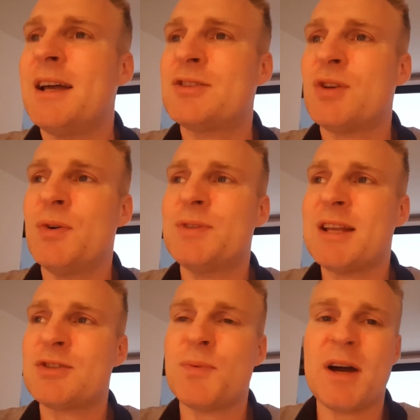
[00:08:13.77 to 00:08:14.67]
so
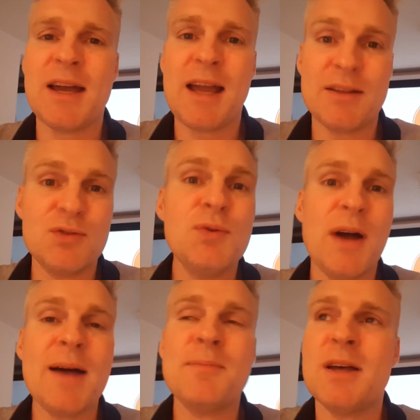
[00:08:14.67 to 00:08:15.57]
that's why I do
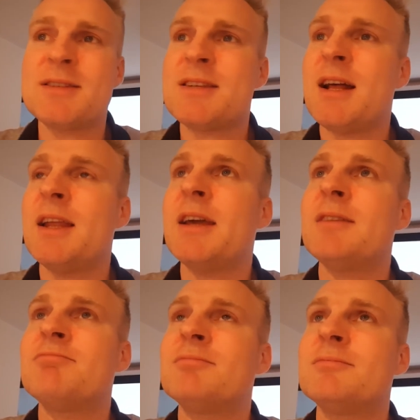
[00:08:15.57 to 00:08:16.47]
am
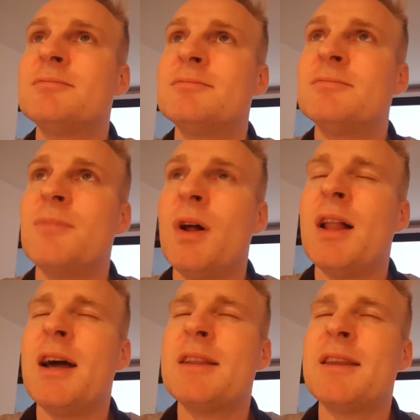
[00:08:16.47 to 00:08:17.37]
selling. Well,
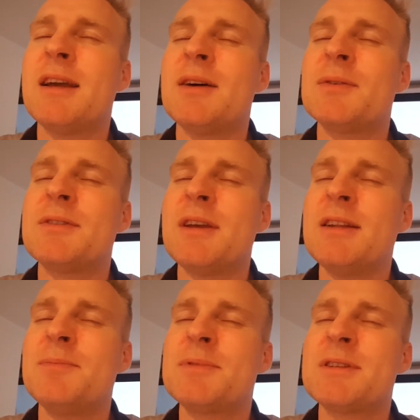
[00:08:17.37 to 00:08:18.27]
I think I was
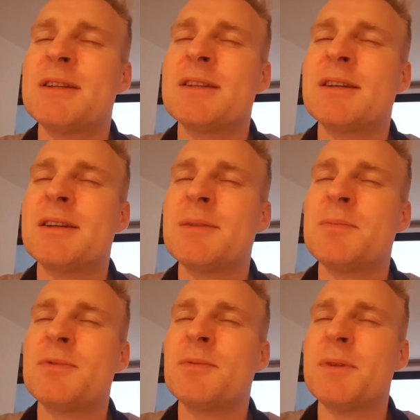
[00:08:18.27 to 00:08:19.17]
80% in
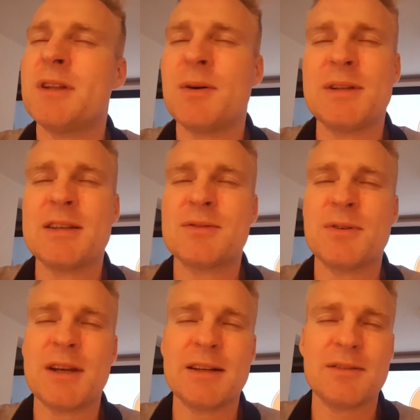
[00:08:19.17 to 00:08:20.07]
crypto, but now it has
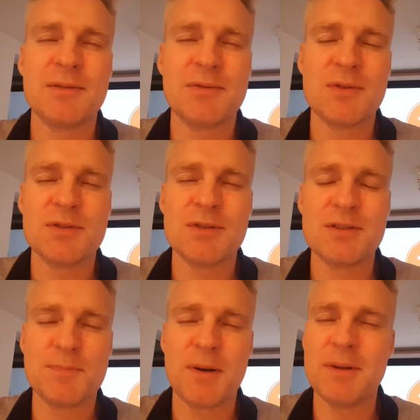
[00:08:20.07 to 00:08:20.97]
corrected, of course. So
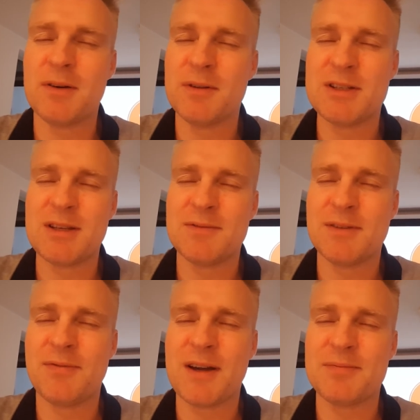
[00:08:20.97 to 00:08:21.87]
it's probably only
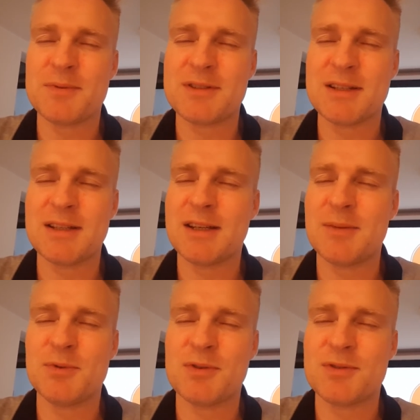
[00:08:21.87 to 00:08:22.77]
75% in
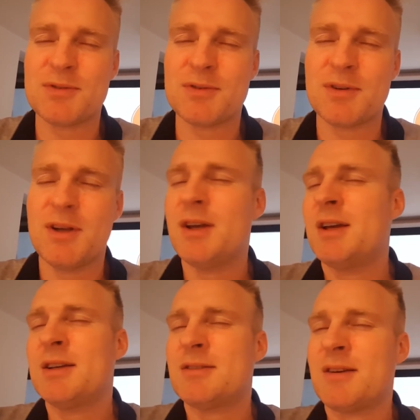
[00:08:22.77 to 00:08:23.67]
crypto or so
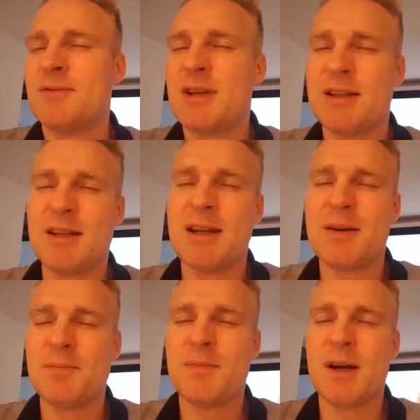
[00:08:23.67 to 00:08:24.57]
70 and then
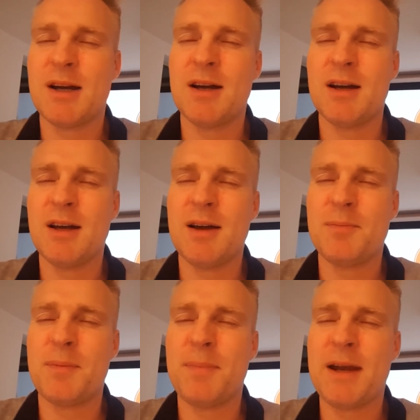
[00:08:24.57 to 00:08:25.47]
i'm uh, uh
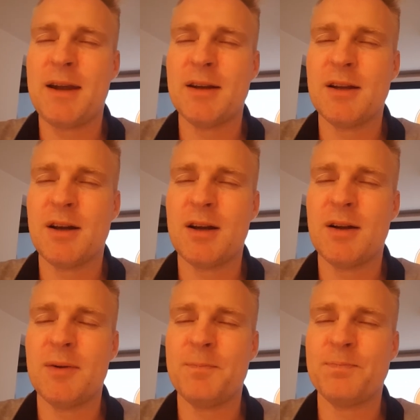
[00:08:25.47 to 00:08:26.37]
i'm preparing
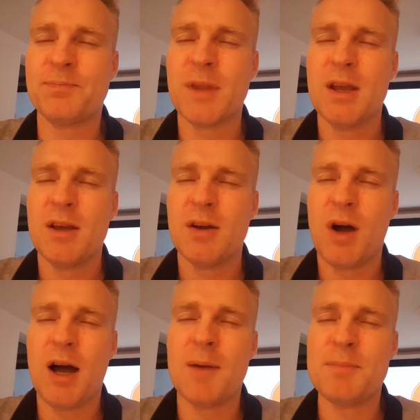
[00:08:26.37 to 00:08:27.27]
um,
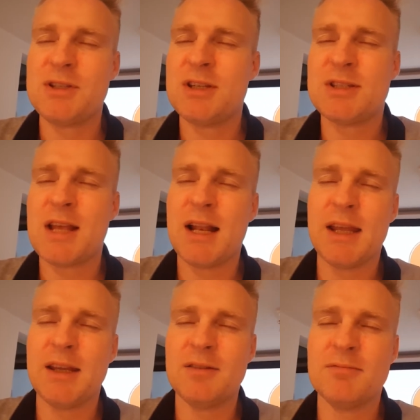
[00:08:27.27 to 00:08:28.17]
i'm busy
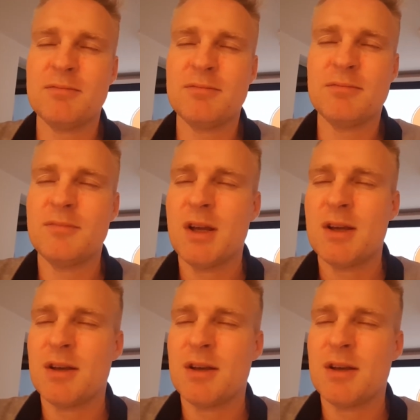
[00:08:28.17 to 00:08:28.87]
selling